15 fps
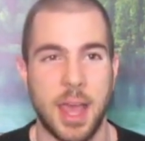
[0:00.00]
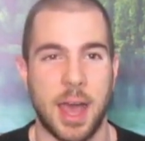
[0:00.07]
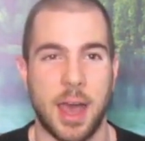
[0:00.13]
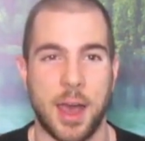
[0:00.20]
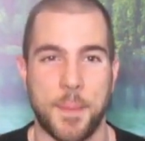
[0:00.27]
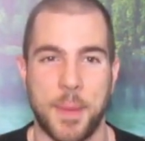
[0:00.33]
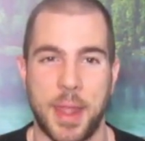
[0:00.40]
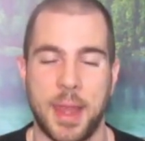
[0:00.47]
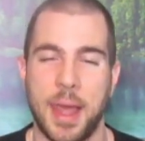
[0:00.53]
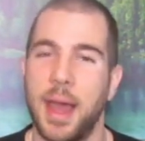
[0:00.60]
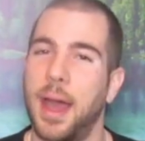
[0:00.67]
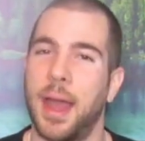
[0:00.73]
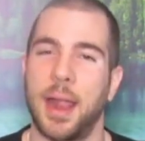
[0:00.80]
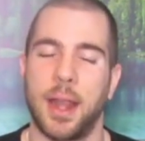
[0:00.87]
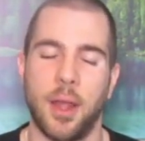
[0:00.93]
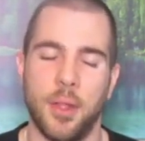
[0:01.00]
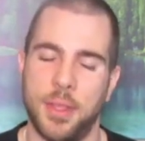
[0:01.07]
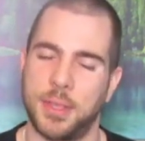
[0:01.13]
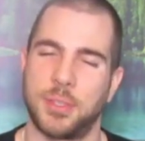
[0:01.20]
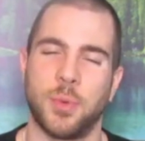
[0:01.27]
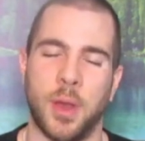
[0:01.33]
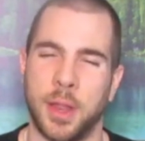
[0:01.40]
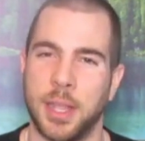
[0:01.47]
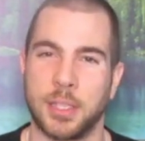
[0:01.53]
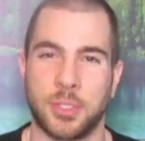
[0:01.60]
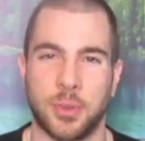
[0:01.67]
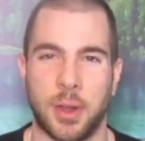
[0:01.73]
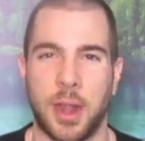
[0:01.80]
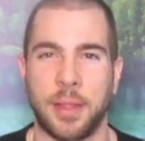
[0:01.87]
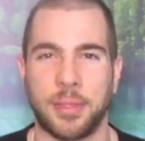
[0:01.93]
Um, and I know this one gets
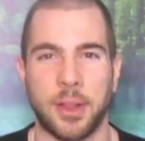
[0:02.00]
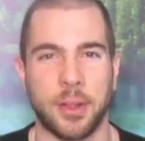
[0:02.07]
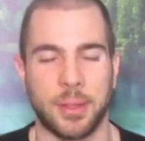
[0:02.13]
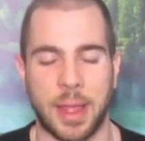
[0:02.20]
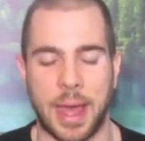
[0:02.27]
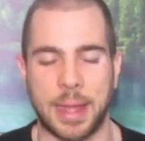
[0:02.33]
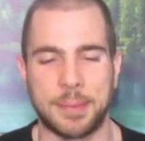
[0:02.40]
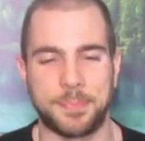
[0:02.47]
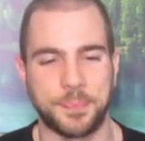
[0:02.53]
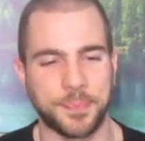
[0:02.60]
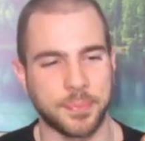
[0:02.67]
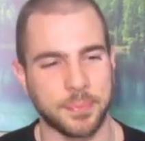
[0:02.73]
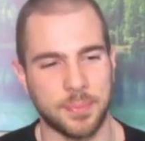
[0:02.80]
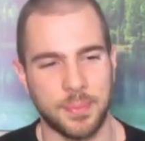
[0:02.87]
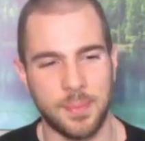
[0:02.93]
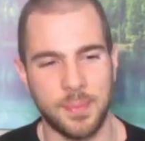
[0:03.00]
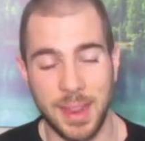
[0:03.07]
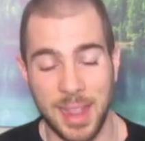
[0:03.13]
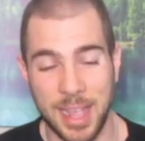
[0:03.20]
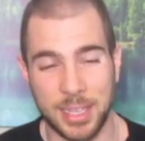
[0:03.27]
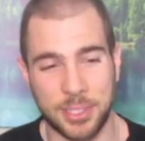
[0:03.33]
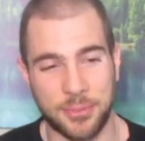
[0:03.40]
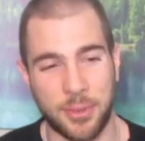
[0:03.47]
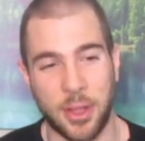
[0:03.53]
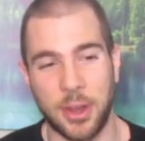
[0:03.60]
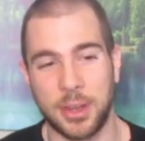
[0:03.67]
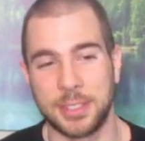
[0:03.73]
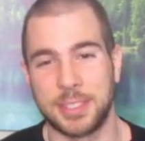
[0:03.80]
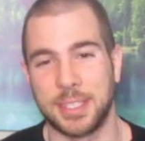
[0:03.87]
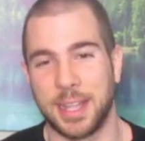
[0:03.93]
thrown out there a lot as
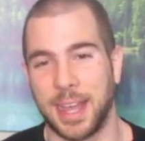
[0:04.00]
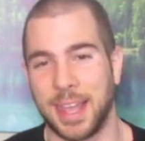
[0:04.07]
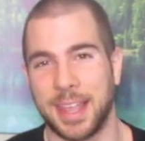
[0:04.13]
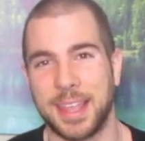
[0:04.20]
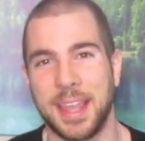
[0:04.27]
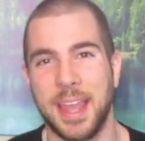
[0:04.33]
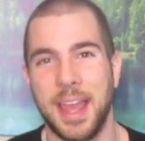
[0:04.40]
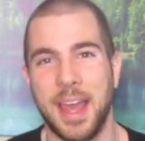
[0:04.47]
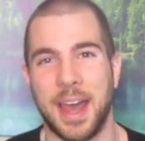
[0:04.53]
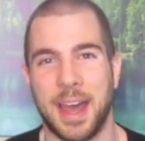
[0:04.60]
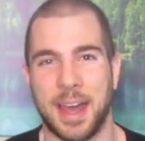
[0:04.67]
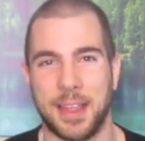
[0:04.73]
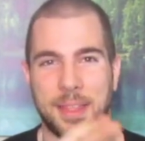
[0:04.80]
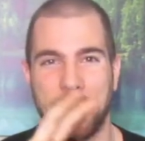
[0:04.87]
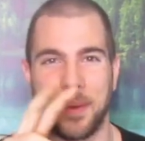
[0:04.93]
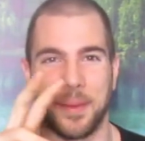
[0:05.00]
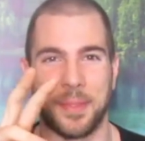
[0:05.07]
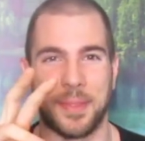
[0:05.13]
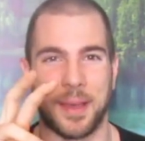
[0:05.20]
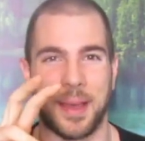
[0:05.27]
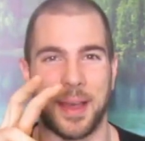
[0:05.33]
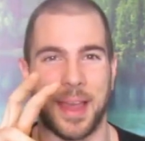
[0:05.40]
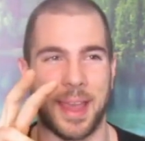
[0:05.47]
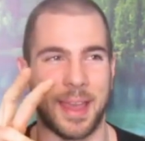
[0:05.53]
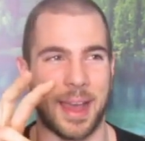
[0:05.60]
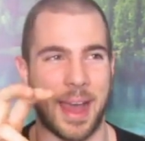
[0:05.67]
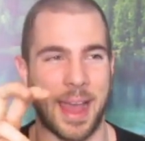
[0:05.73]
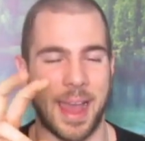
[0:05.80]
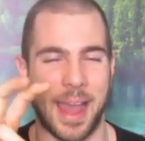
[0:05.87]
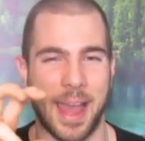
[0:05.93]
far as like uh, the, the
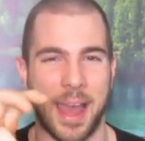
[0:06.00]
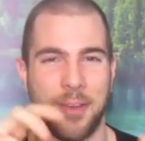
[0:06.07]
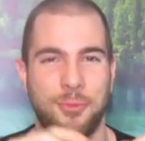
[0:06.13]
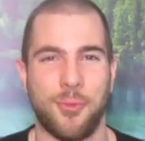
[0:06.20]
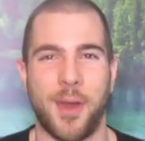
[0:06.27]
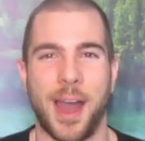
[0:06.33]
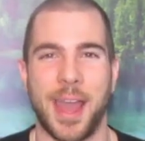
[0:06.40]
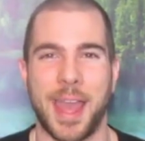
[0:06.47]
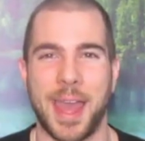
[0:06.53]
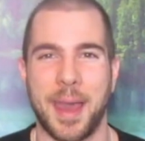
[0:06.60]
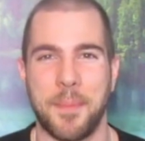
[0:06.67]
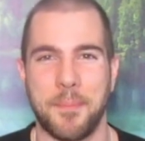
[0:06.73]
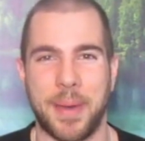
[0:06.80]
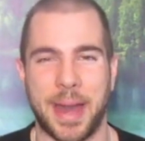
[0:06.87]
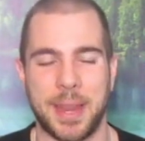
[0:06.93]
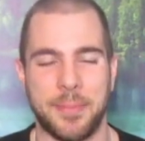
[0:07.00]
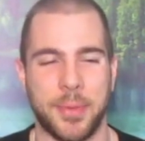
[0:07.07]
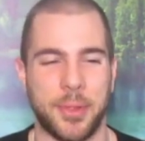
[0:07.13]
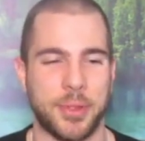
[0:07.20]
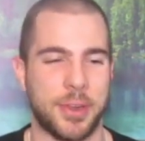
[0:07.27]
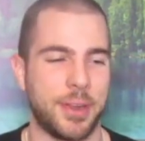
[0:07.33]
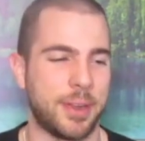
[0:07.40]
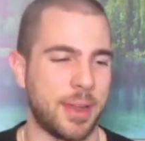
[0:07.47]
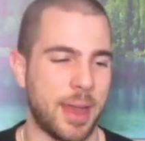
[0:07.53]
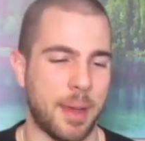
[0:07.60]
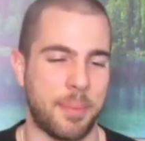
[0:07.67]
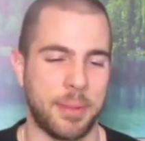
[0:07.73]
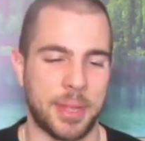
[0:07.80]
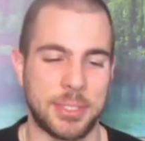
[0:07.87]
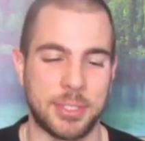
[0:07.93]
IIFYM bodybuilder,
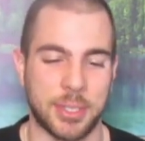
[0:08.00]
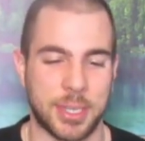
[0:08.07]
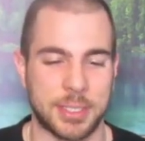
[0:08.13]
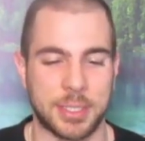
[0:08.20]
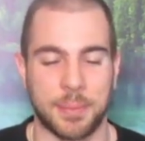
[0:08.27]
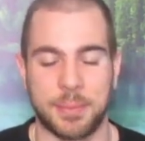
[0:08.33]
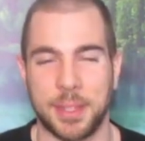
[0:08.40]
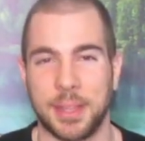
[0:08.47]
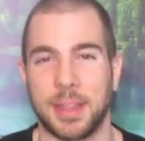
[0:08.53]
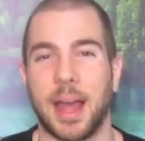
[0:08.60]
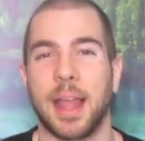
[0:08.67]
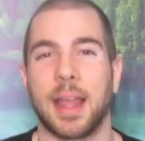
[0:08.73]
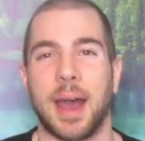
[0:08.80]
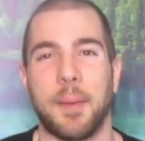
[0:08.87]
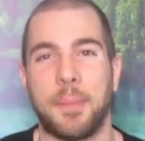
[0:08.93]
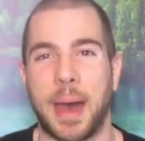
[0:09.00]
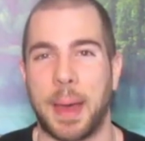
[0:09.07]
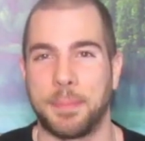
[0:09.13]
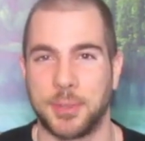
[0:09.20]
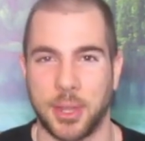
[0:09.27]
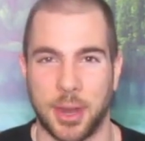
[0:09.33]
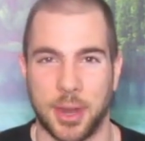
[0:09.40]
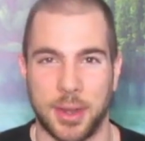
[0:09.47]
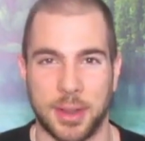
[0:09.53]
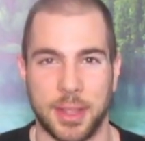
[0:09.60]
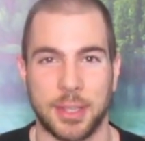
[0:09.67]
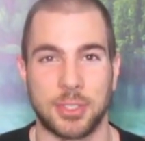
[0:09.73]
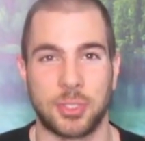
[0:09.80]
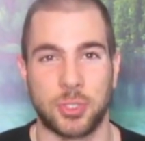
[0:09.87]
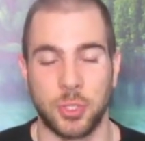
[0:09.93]
uh, but let's look at something like a Pop Tart. It
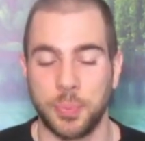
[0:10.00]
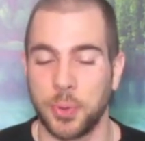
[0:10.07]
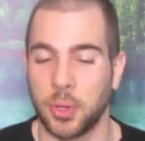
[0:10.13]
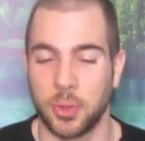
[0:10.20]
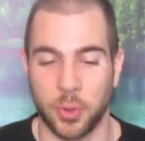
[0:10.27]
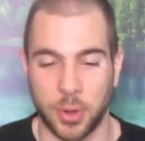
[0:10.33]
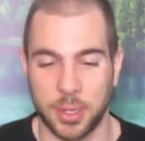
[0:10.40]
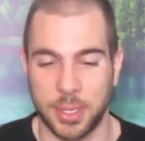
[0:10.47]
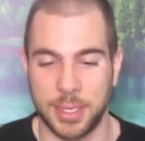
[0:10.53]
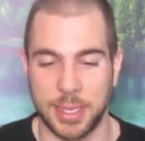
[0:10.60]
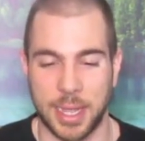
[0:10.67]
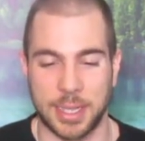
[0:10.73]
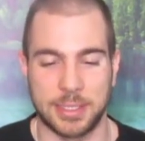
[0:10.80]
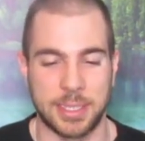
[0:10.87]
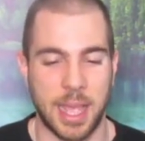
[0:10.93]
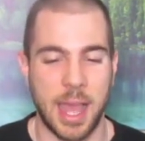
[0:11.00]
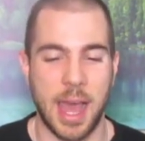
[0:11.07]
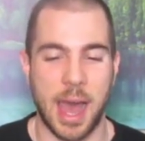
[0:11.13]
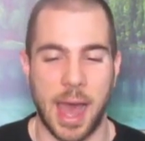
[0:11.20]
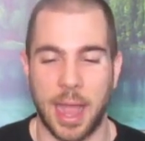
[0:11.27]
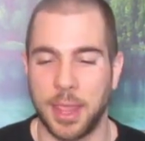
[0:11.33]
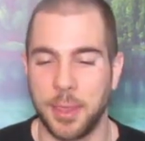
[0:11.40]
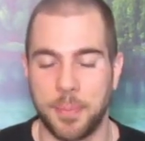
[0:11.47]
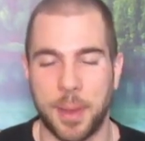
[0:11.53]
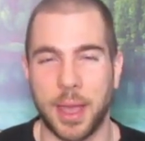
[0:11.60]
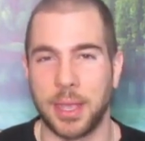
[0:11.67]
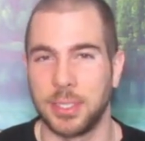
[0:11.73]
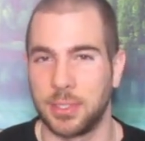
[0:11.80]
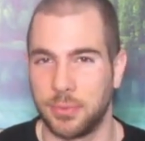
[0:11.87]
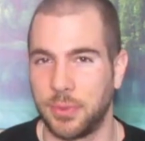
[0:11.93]
is super calorically dense,
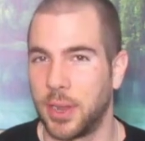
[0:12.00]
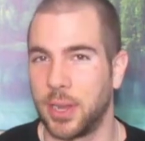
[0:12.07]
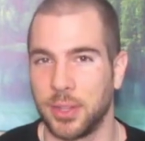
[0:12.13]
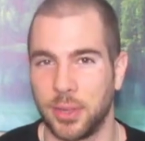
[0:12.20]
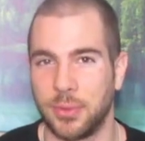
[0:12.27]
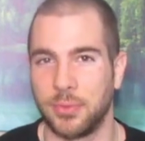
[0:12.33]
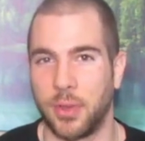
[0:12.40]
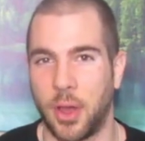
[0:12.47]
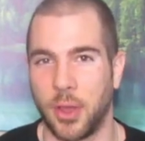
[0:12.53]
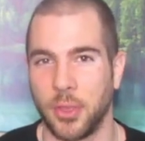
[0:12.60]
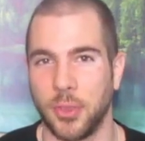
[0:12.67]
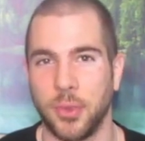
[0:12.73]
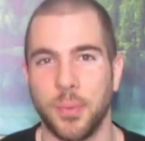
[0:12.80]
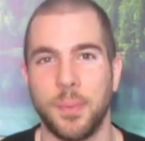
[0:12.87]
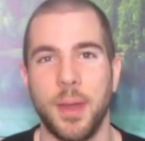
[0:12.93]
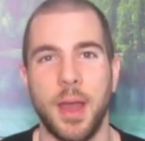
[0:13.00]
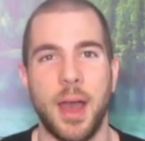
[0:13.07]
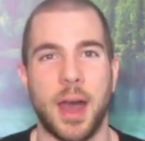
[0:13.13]
occupies very little volume.